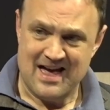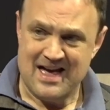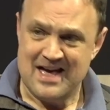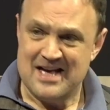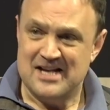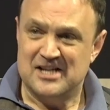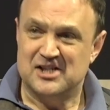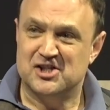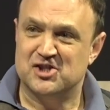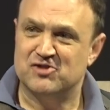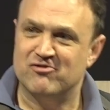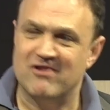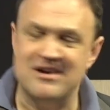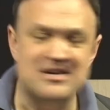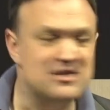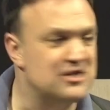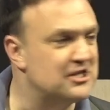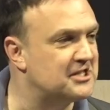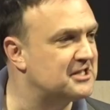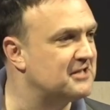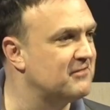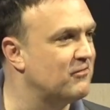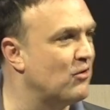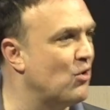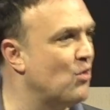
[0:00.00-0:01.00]

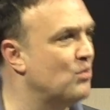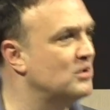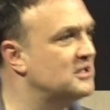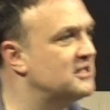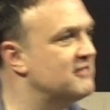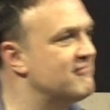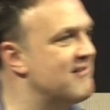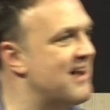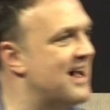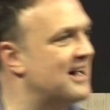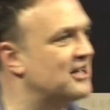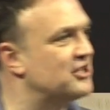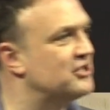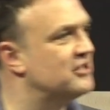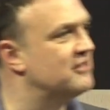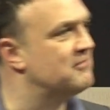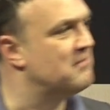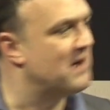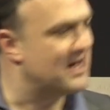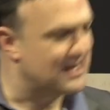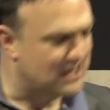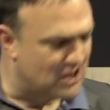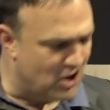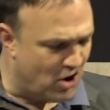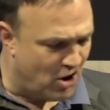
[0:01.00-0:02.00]
Strangest of all was the reaction of
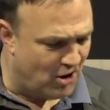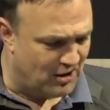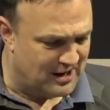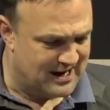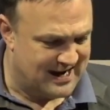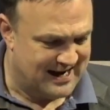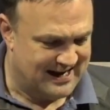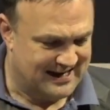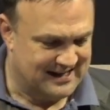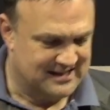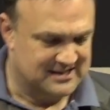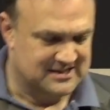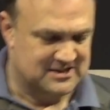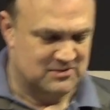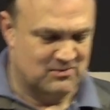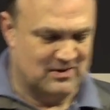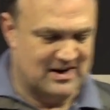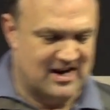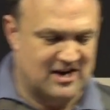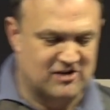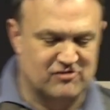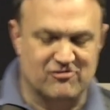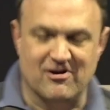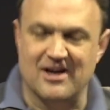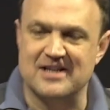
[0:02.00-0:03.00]
my colleagues when
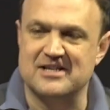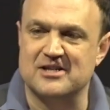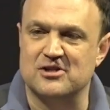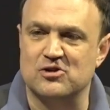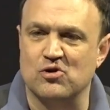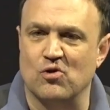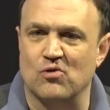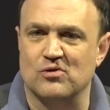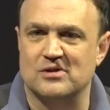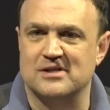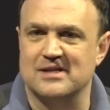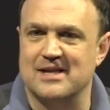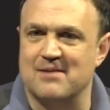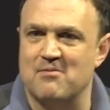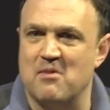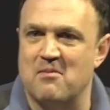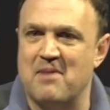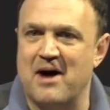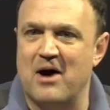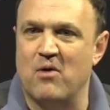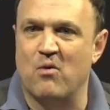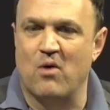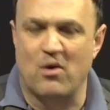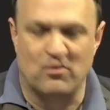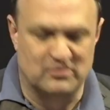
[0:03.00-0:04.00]
I tried to talk to them
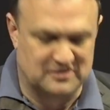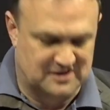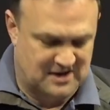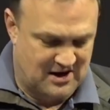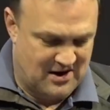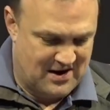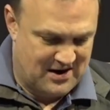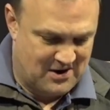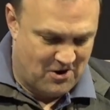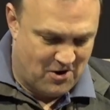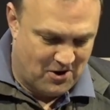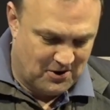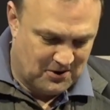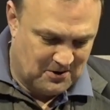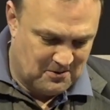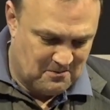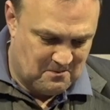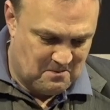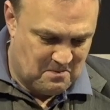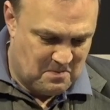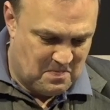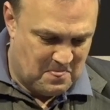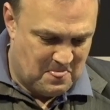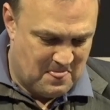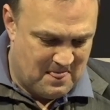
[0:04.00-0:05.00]
about what was going on.
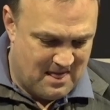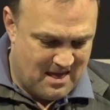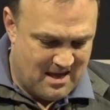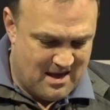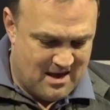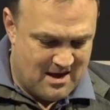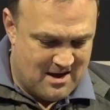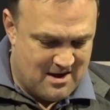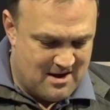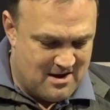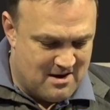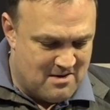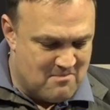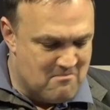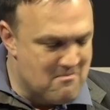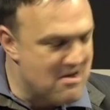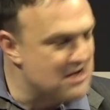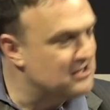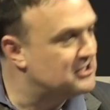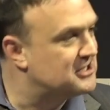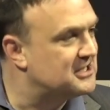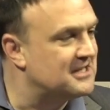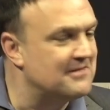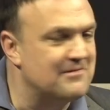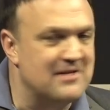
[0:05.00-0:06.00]

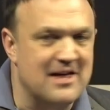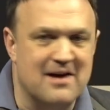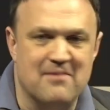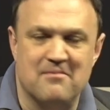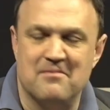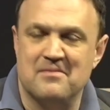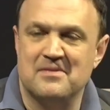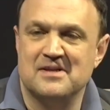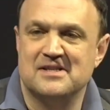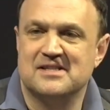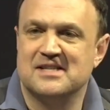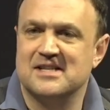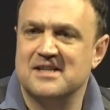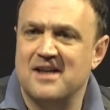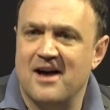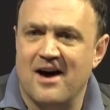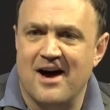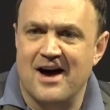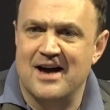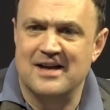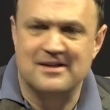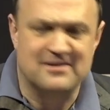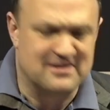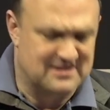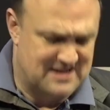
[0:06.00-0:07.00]
Most of them
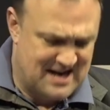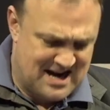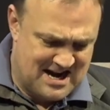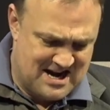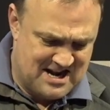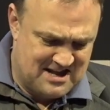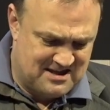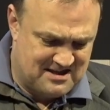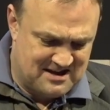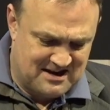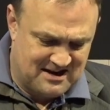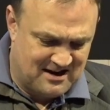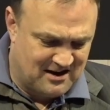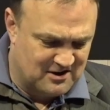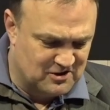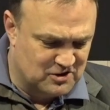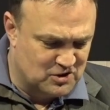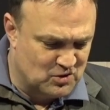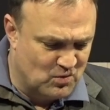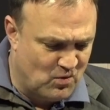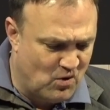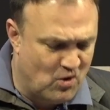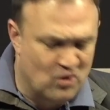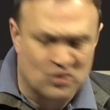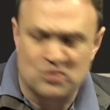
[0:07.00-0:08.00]
denied that anything
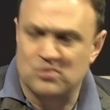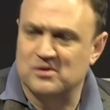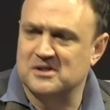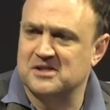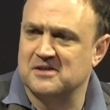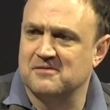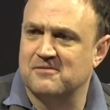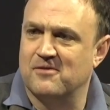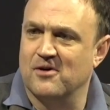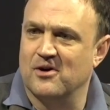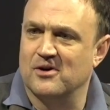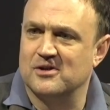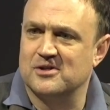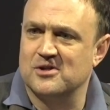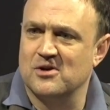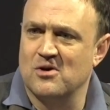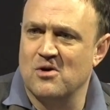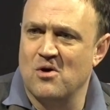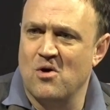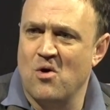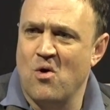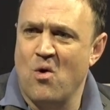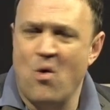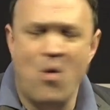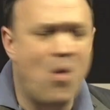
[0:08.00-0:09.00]
untoward was afoot,
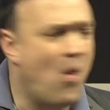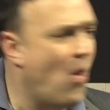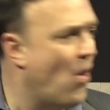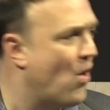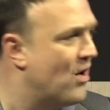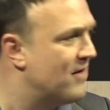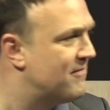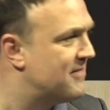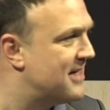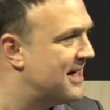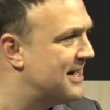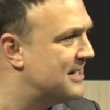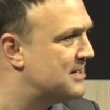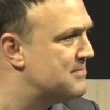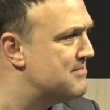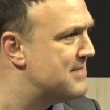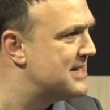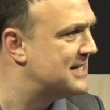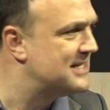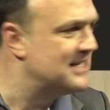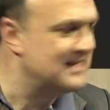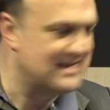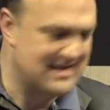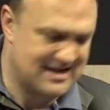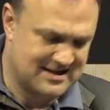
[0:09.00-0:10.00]
or if they
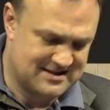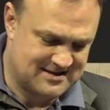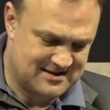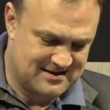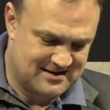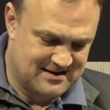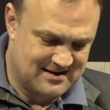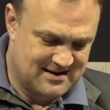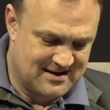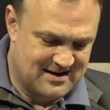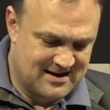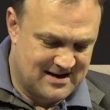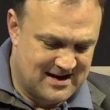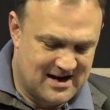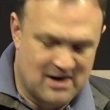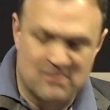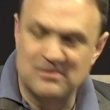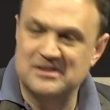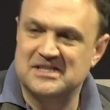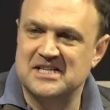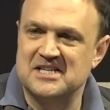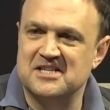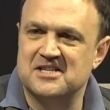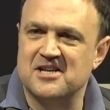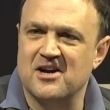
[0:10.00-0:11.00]
admitted it, it was
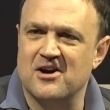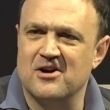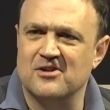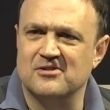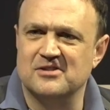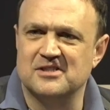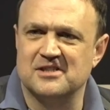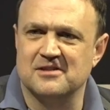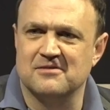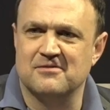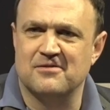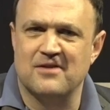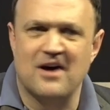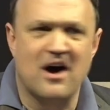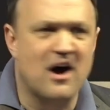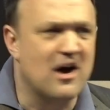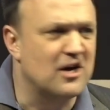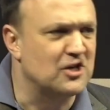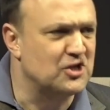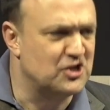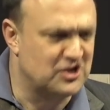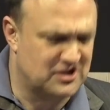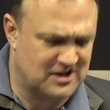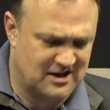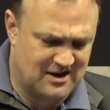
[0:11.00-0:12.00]
in tones of
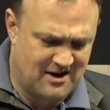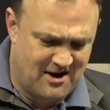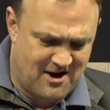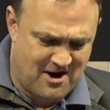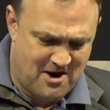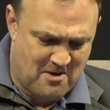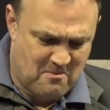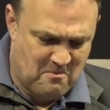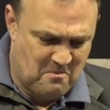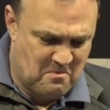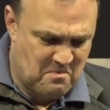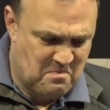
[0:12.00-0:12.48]
hushed alarm.